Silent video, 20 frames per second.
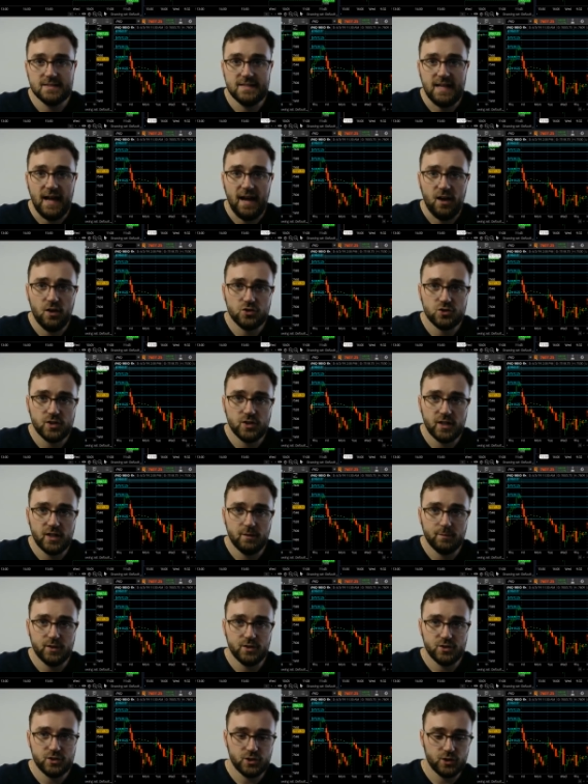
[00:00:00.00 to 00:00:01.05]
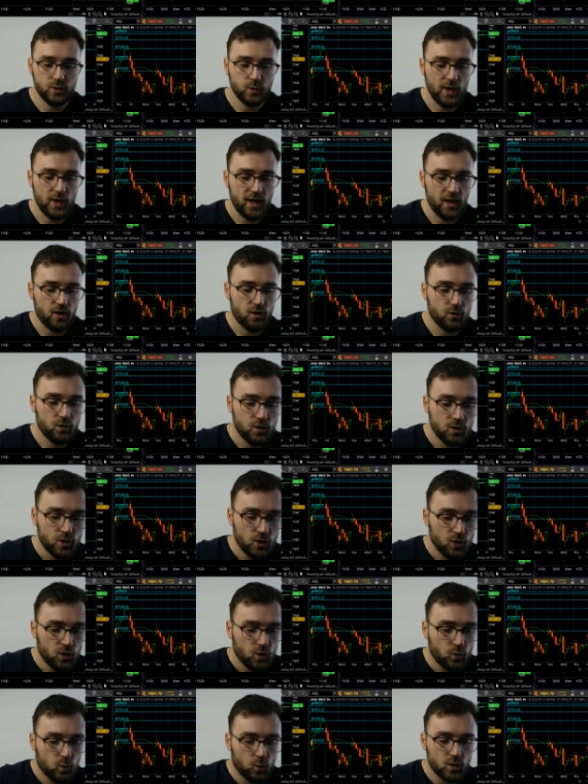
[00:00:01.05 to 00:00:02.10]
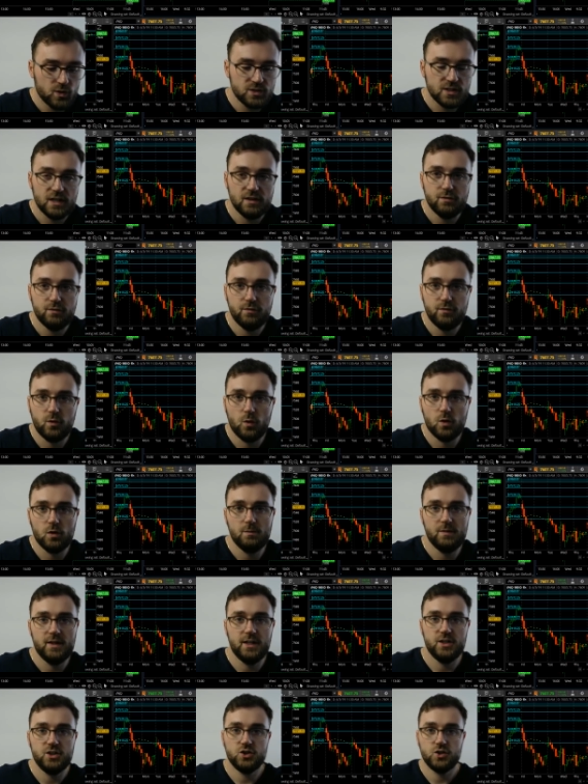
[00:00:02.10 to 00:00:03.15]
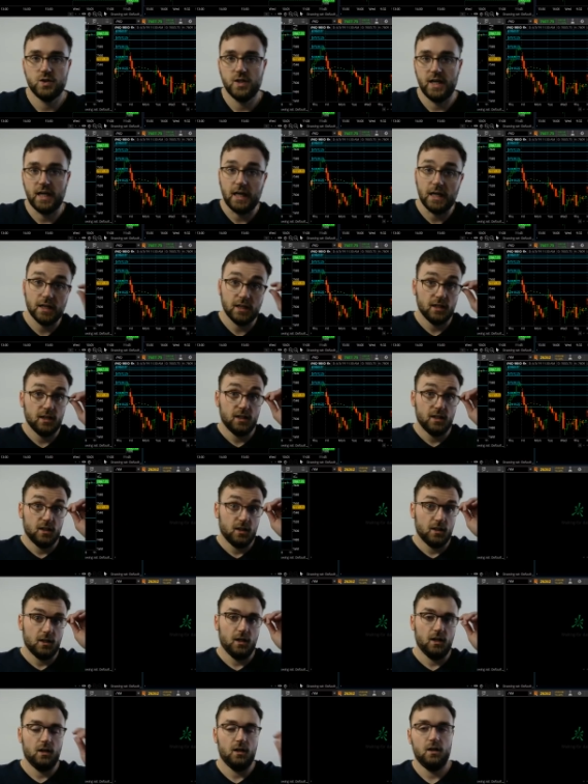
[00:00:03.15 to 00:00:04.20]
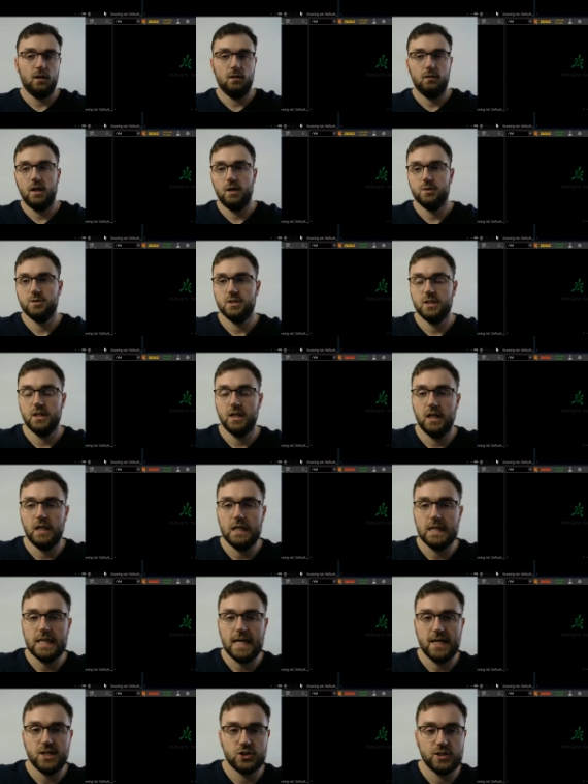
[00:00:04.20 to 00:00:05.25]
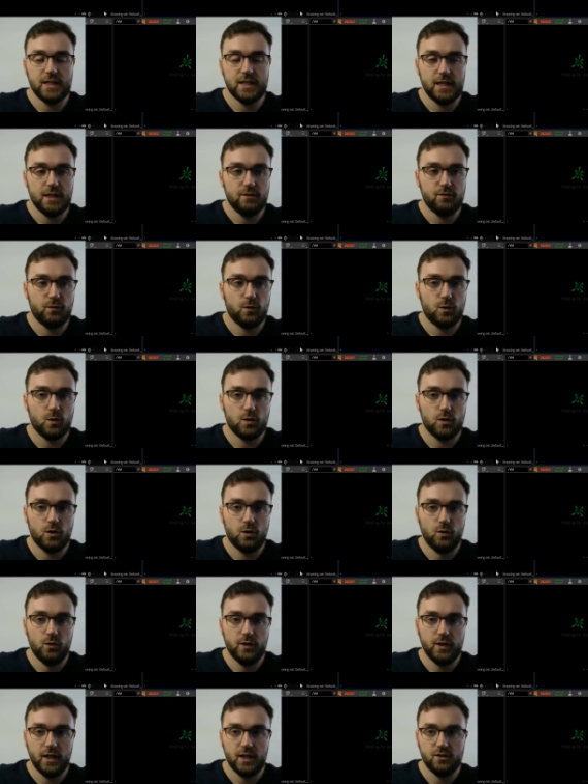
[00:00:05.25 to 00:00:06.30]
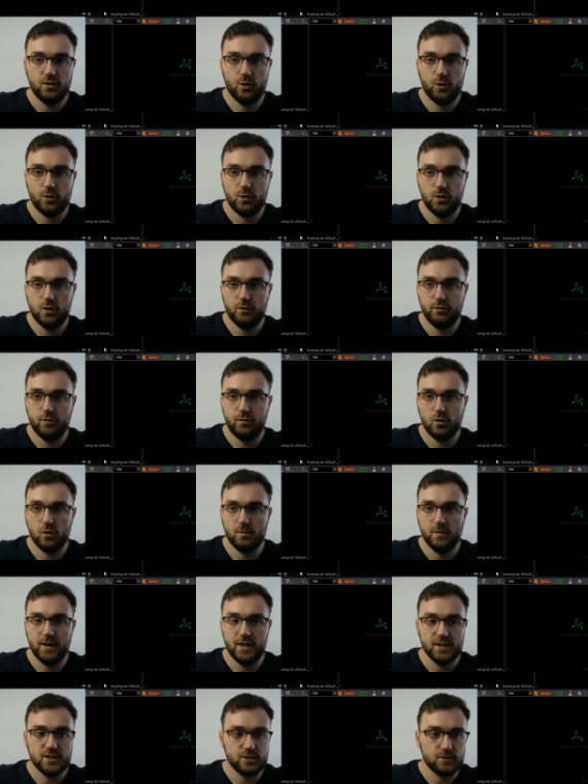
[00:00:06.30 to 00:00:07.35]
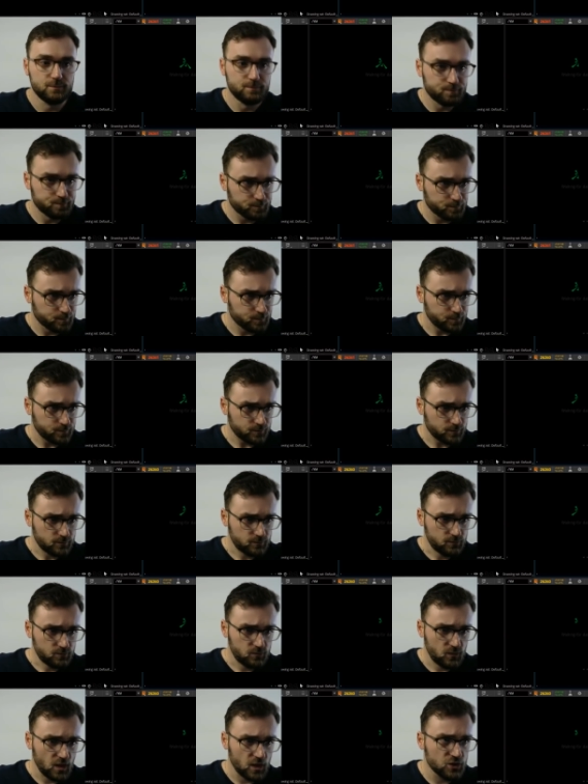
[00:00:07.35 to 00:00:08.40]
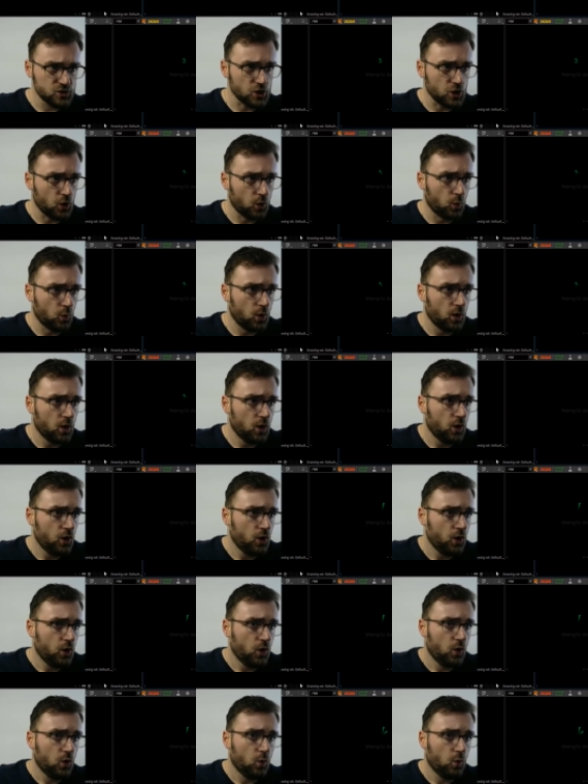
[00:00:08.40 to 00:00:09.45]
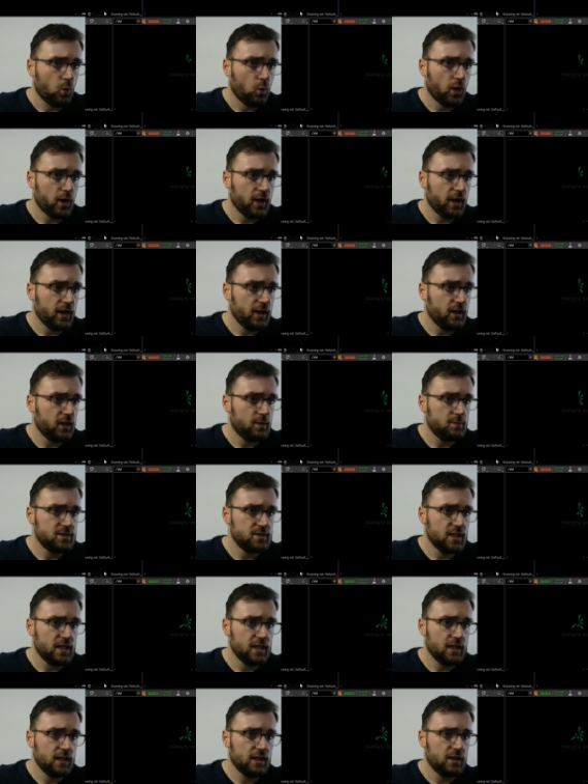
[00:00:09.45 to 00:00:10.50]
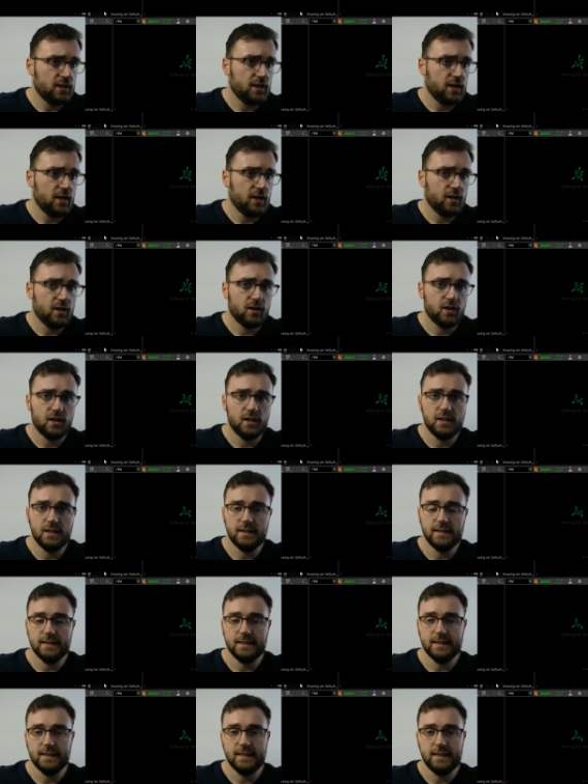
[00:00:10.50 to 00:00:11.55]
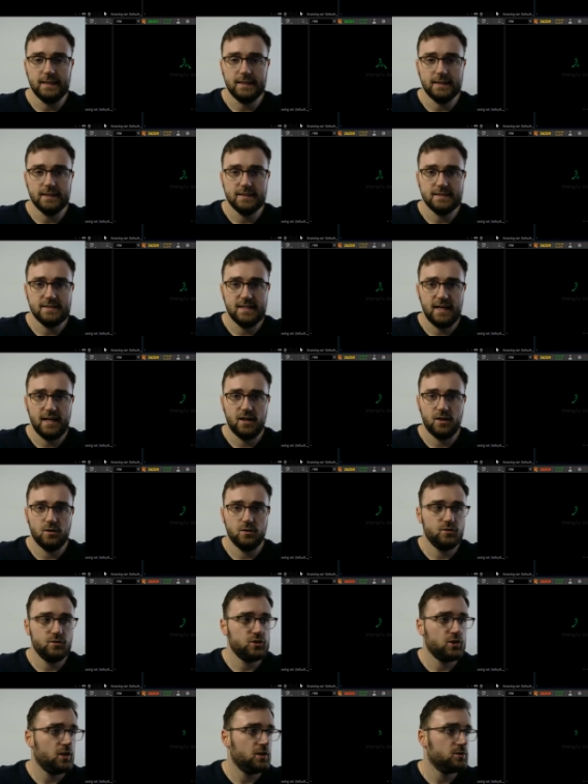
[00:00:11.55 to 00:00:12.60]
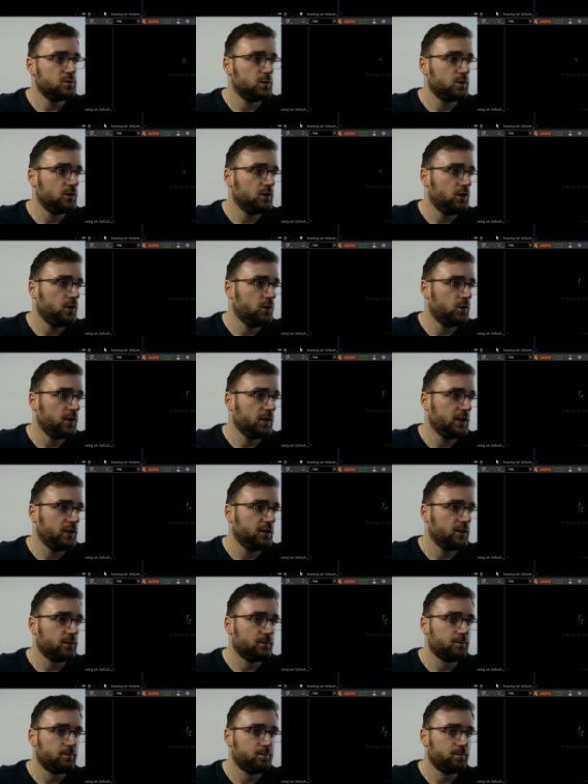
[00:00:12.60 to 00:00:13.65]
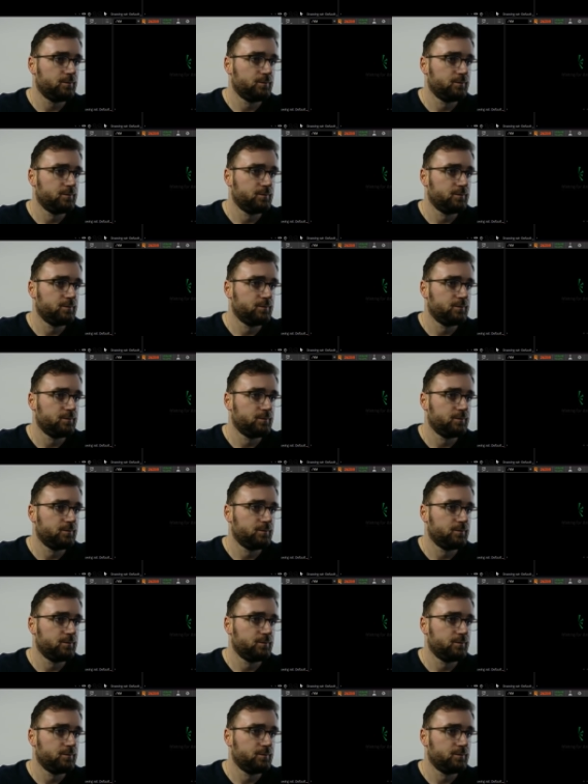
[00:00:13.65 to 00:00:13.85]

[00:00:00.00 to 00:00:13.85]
Dow trade I'm going to show you now was a 4-minute trade. I was in that trade for only a total of 4 minutes. So what I ended up taking there in the Dow, if charts will load here,